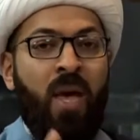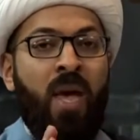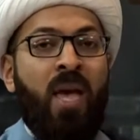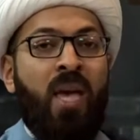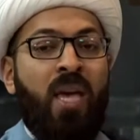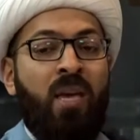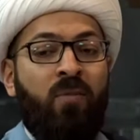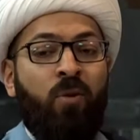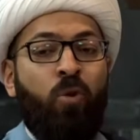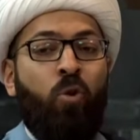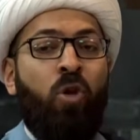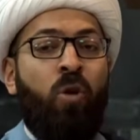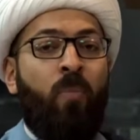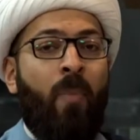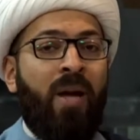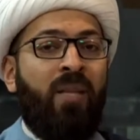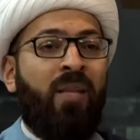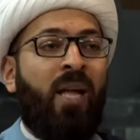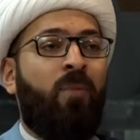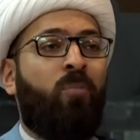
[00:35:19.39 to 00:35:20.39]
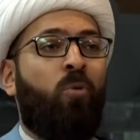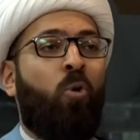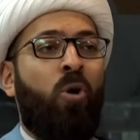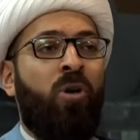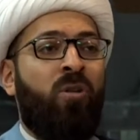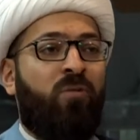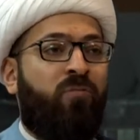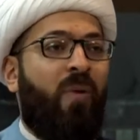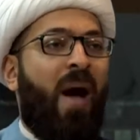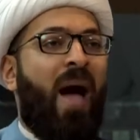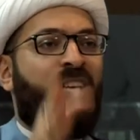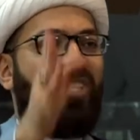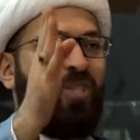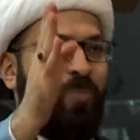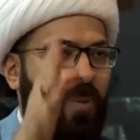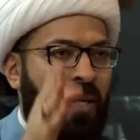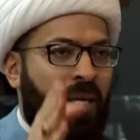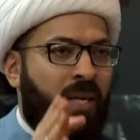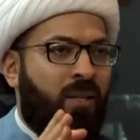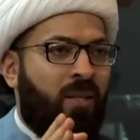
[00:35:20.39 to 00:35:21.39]
Even though you might not be going fast
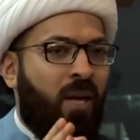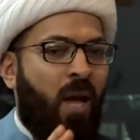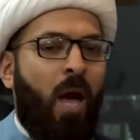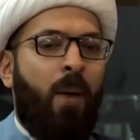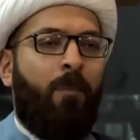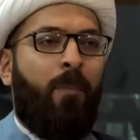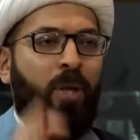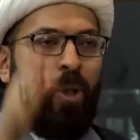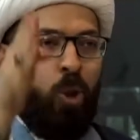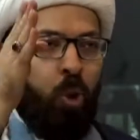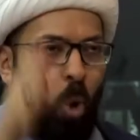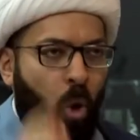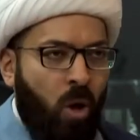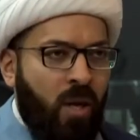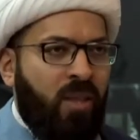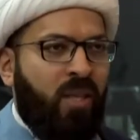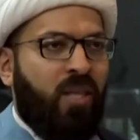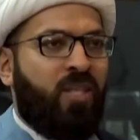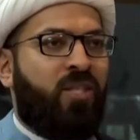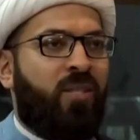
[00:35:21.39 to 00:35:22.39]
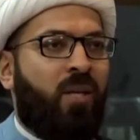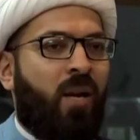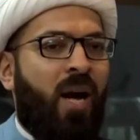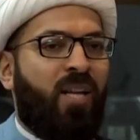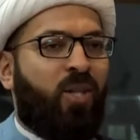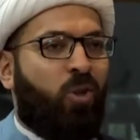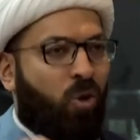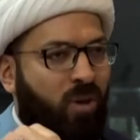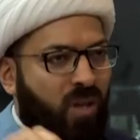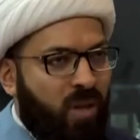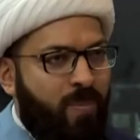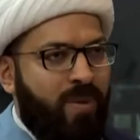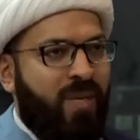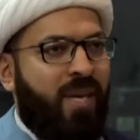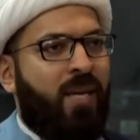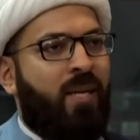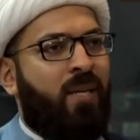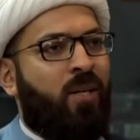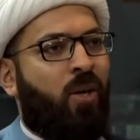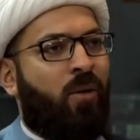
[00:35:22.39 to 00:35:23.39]
speed, but you are in this sirat, you're the
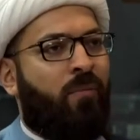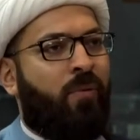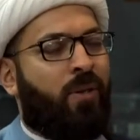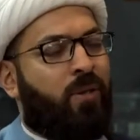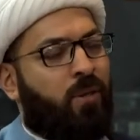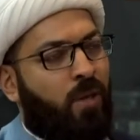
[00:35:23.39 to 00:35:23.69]
beginning of it.